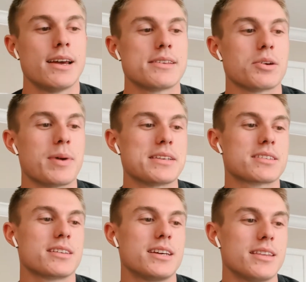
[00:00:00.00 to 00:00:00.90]
So
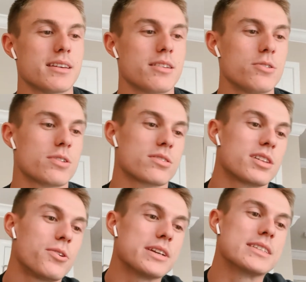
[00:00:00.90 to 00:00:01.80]
basically, the glucose
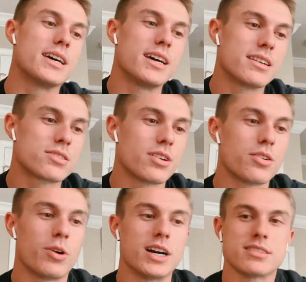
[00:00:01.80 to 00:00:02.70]
loading test, or
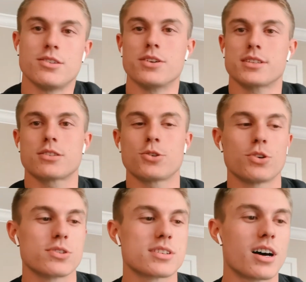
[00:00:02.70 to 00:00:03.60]
otherwise known as the
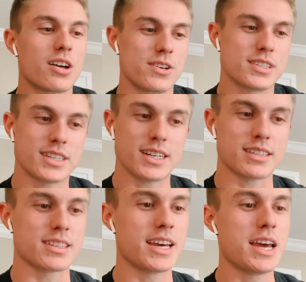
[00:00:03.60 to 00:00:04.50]
glucose tolerance
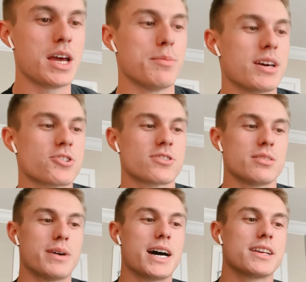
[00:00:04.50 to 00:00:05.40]
test, measures
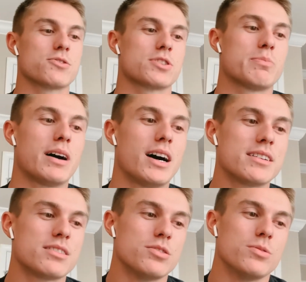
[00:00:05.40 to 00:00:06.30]
the body's
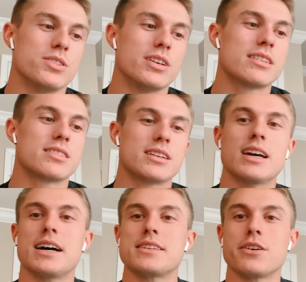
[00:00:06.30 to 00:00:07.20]
response to ingesting
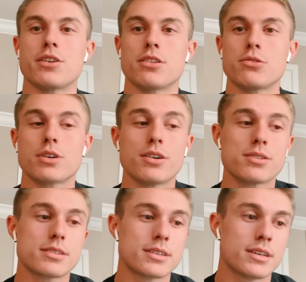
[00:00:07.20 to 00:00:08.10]
dietary glucose.